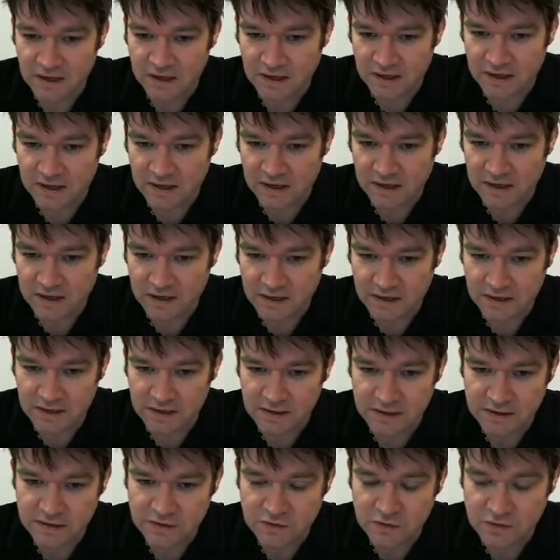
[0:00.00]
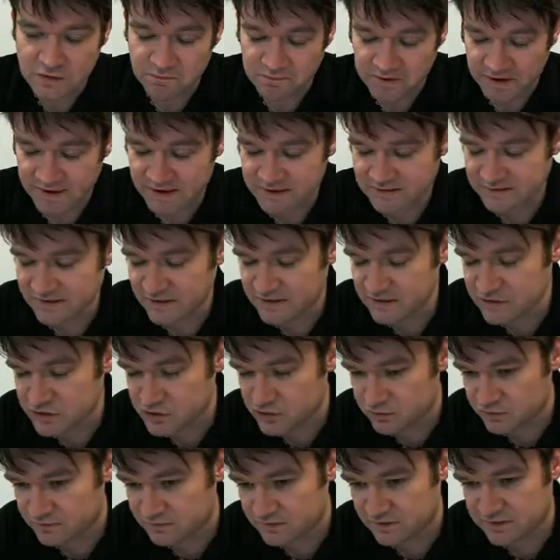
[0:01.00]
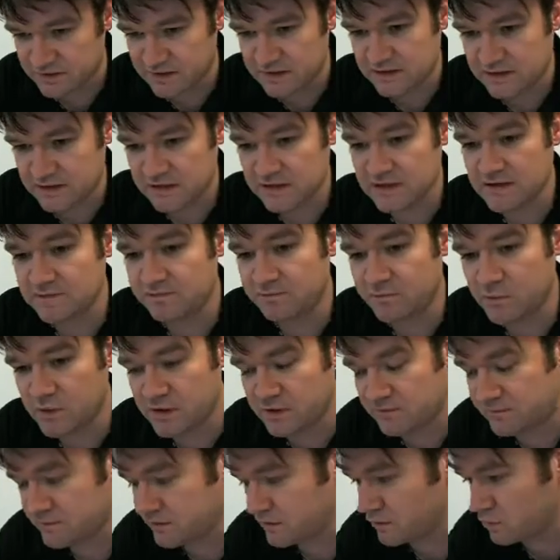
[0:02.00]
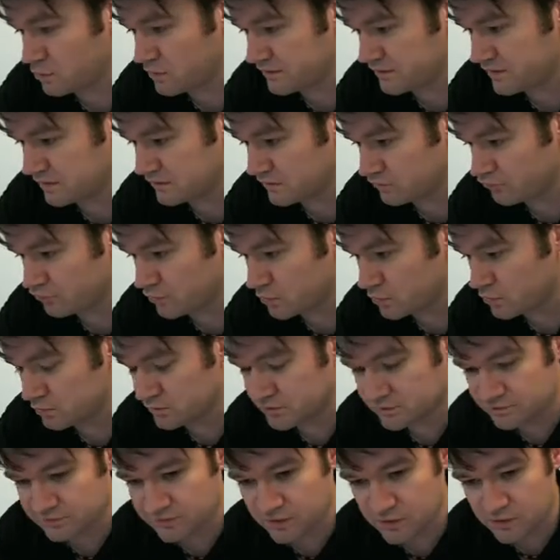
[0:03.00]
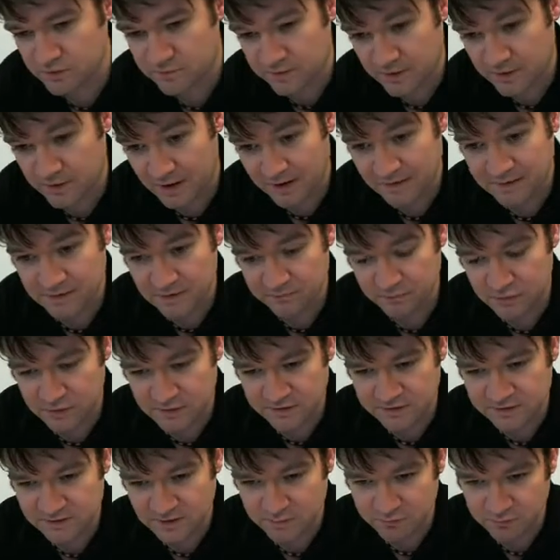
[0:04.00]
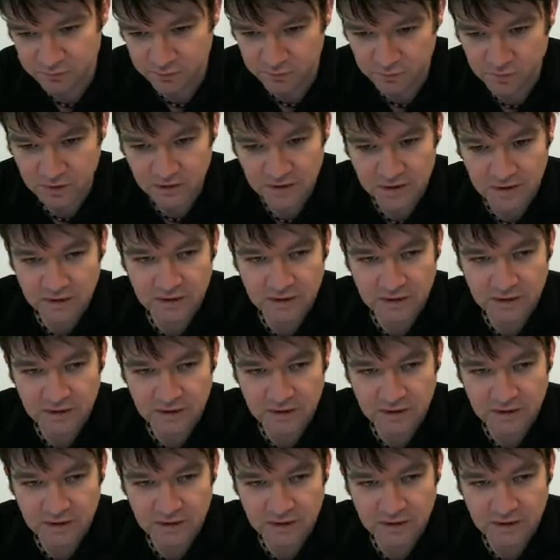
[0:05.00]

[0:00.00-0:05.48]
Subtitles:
You can play dangerously even if you're within the rules. So I'll give you an example.